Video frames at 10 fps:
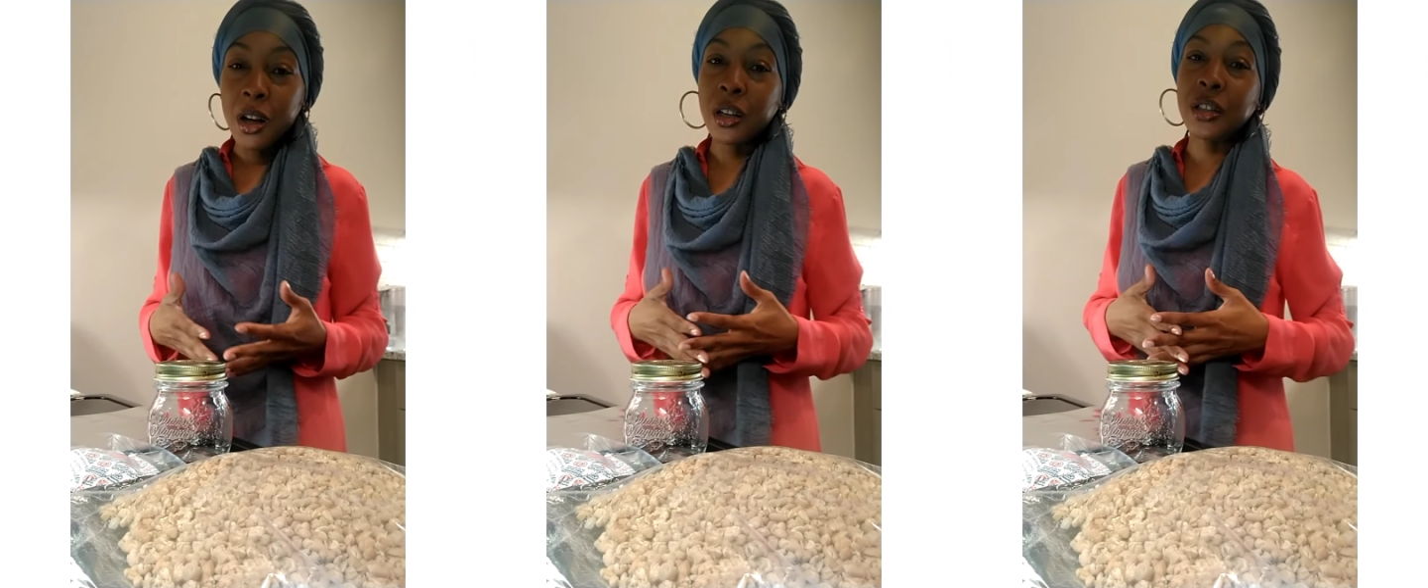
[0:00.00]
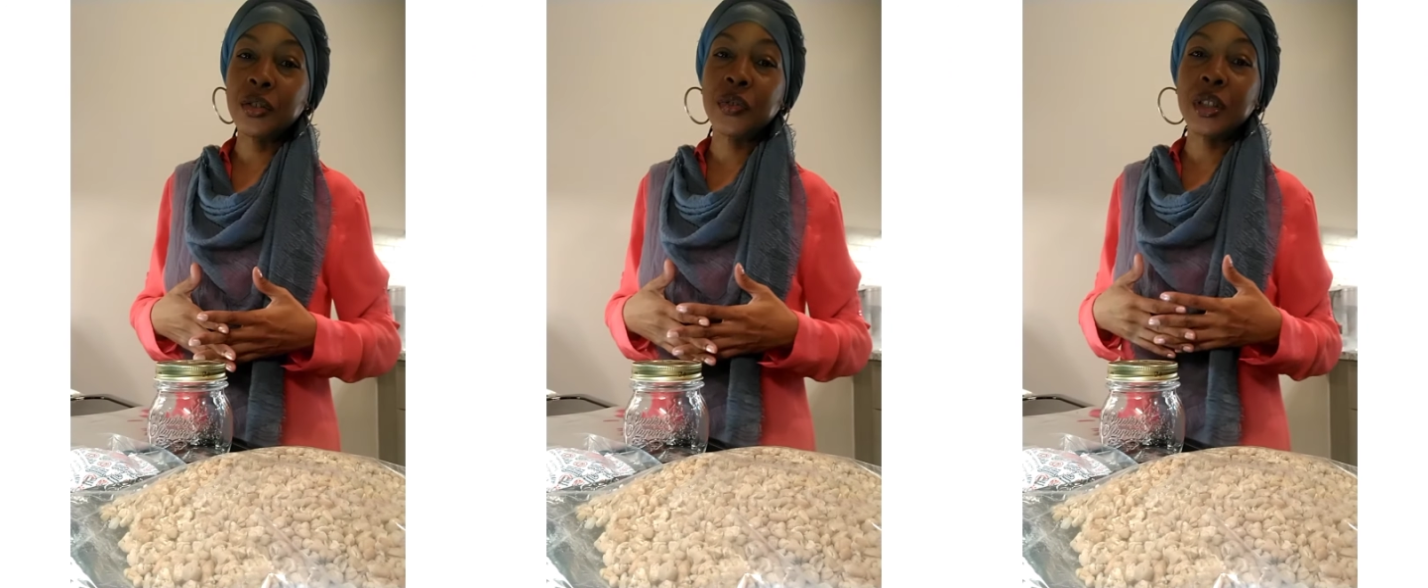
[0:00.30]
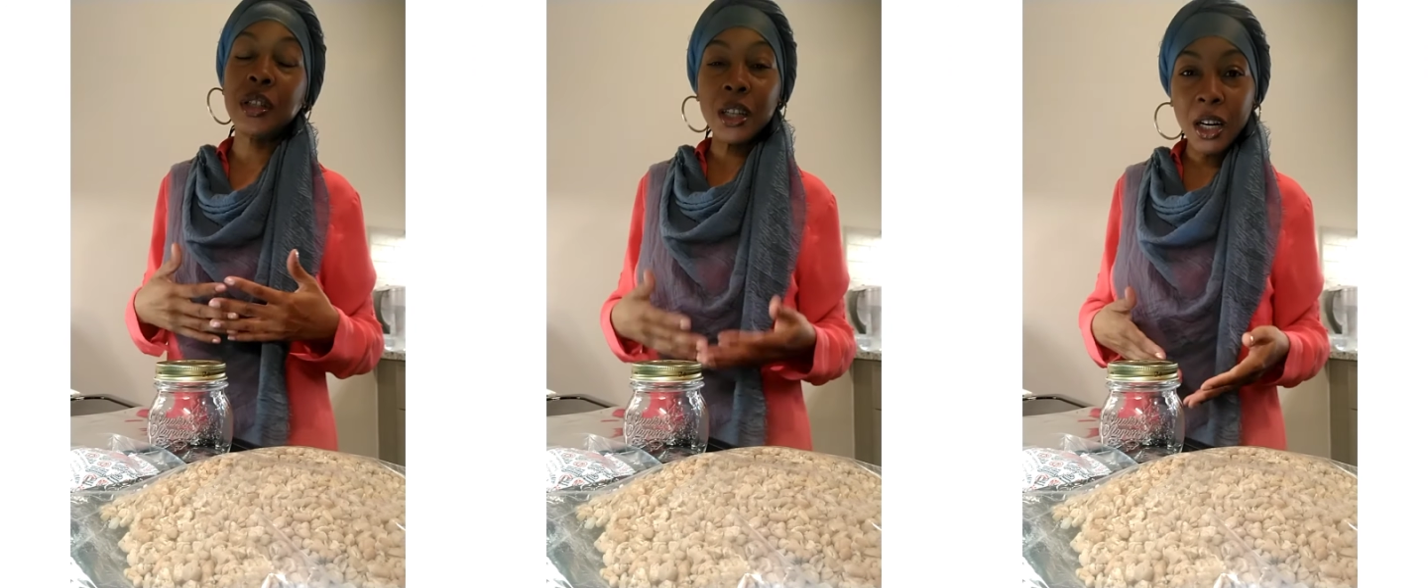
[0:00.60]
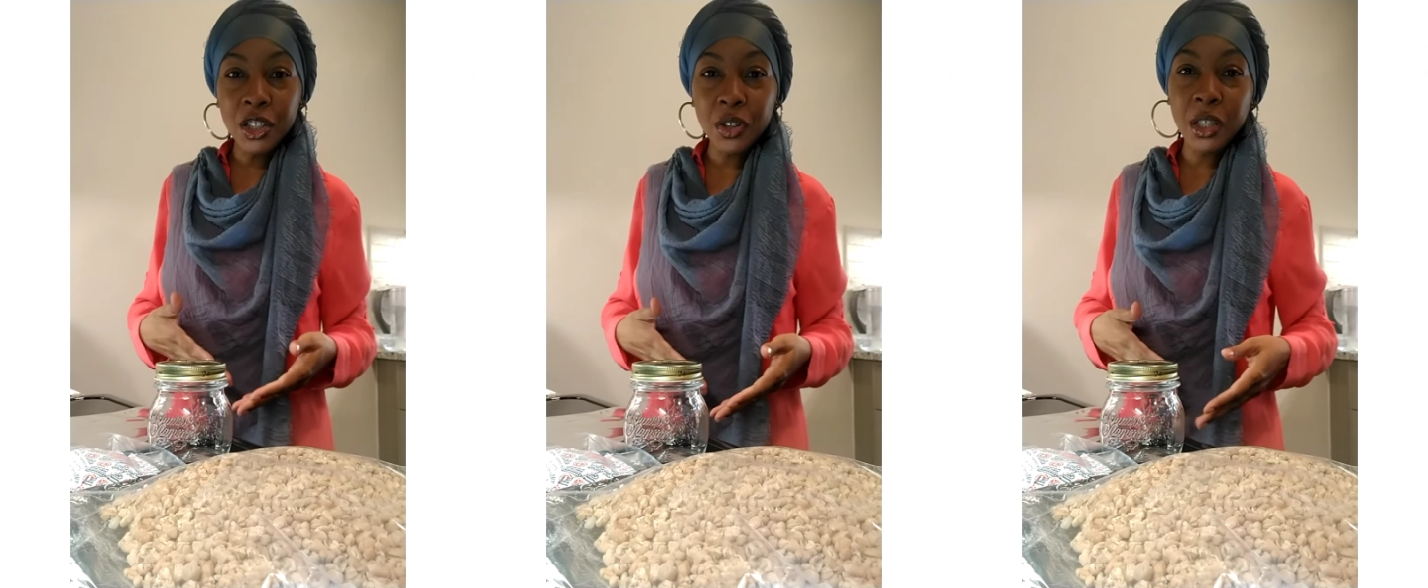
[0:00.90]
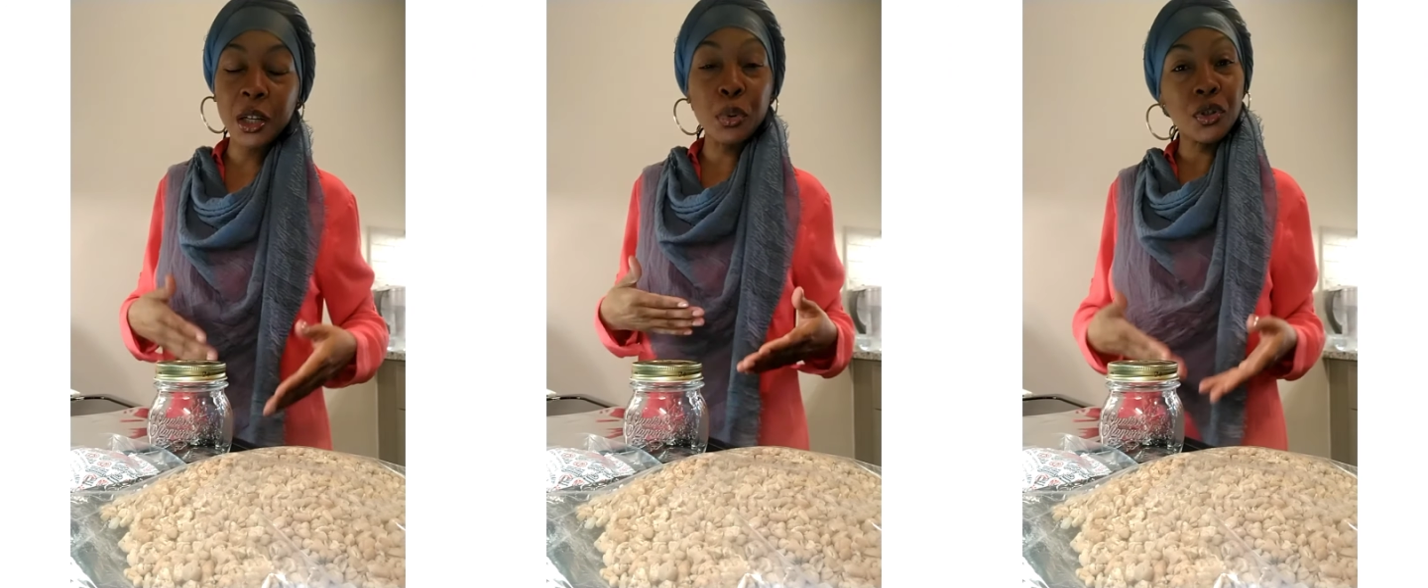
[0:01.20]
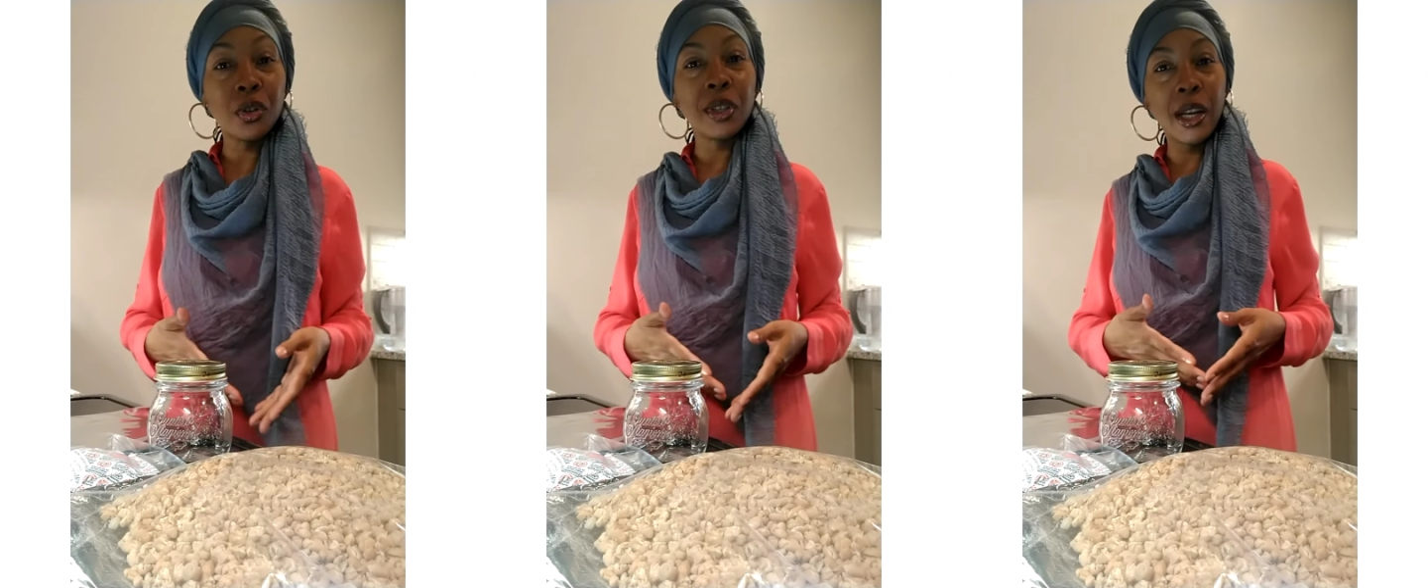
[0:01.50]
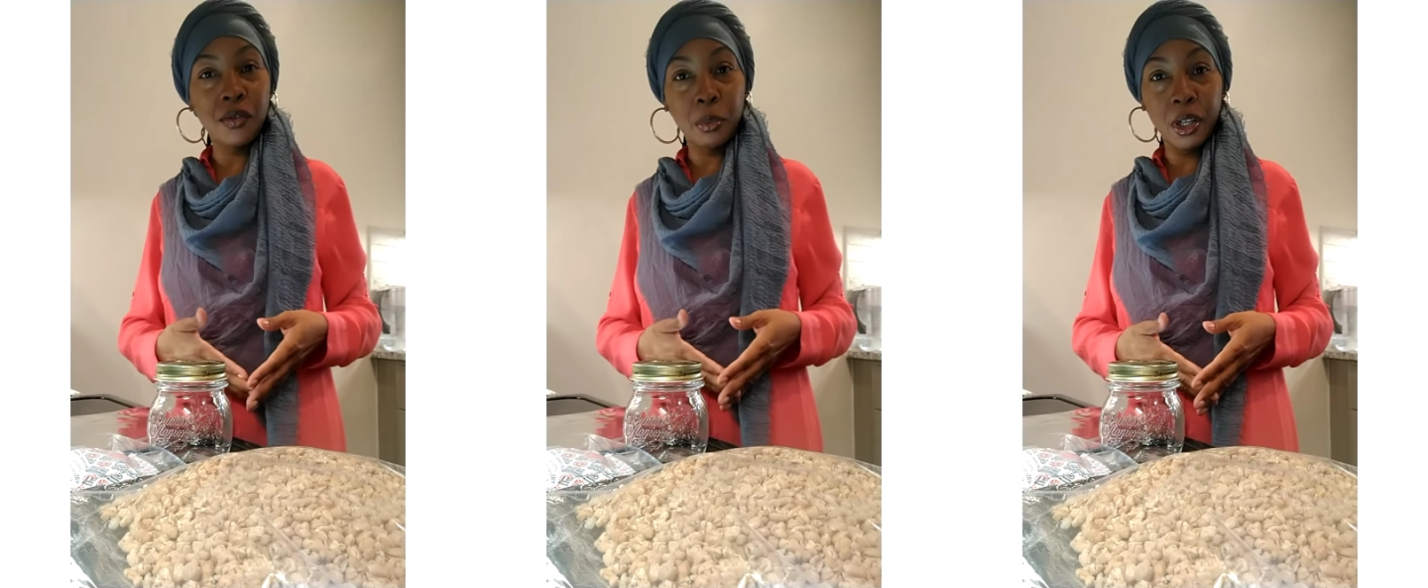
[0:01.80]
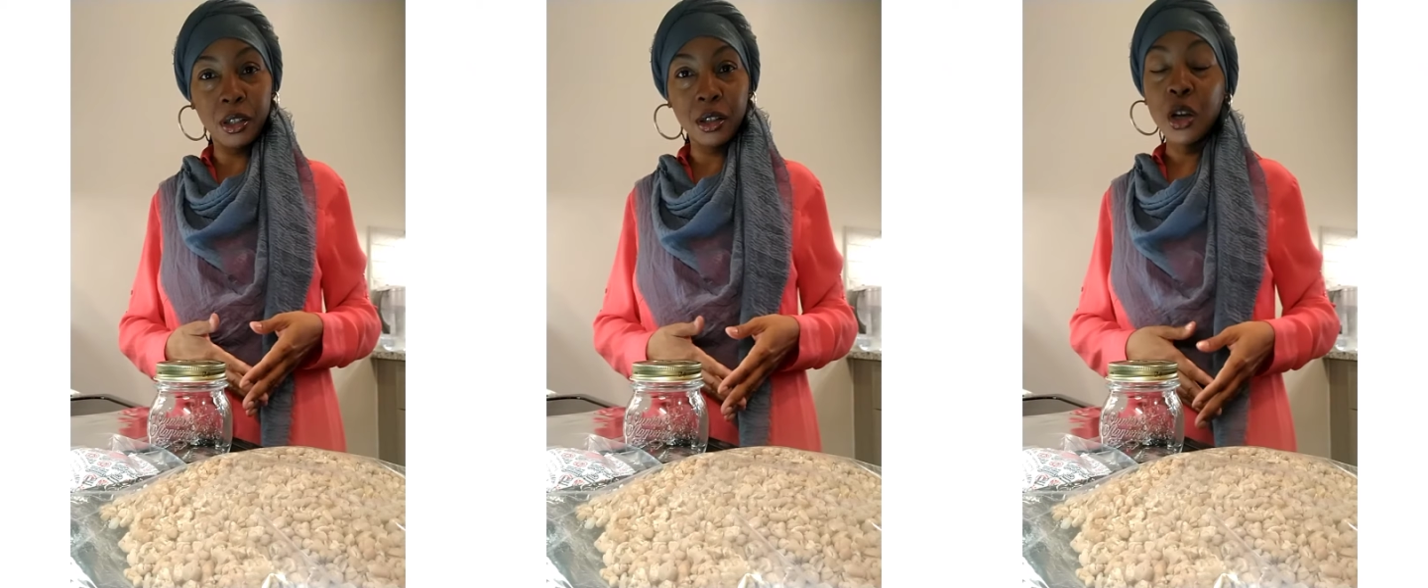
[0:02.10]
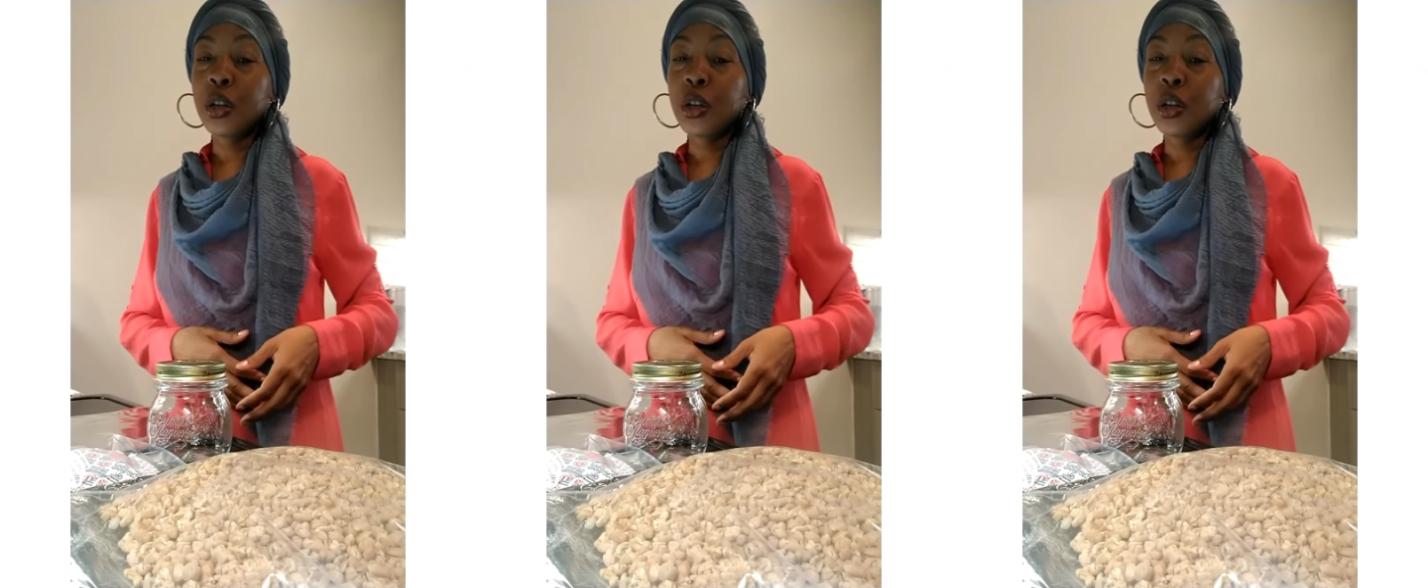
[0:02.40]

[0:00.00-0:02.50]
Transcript: of dehydrating and preserving navy beans.